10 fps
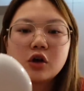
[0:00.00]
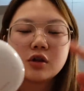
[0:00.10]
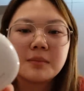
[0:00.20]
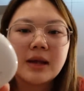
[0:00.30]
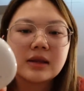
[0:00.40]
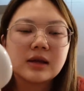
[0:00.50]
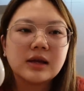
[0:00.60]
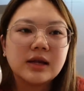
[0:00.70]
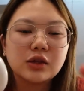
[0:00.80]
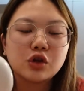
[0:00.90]

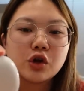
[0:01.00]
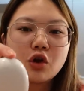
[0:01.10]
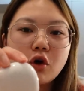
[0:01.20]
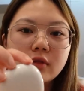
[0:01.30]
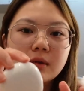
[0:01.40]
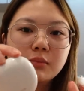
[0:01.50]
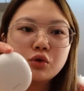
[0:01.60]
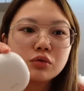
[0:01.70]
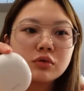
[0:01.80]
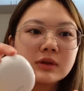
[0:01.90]
automatically turn on the
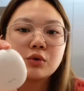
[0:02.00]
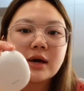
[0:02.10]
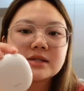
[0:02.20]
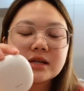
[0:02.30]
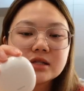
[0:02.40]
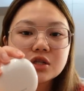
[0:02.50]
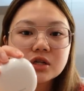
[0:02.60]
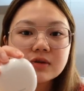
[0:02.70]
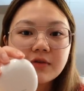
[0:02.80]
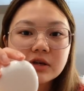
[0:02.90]
Bluetooth. You guys can
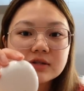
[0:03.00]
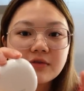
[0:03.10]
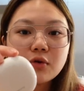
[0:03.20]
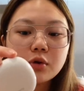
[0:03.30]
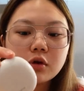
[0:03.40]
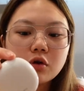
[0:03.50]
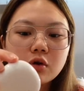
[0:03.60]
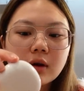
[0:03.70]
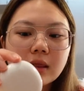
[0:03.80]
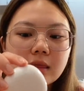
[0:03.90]
search for it sa phone
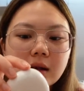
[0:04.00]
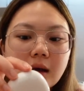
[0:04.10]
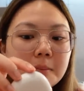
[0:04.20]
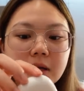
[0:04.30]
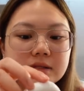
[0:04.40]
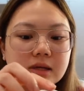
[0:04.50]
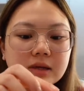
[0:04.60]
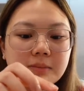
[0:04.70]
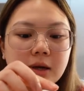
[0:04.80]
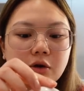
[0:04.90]
nyo, and then ang bilis lang
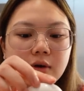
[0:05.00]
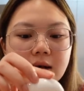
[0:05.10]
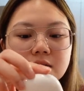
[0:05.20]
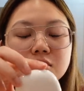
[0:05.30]
niya mag-connect.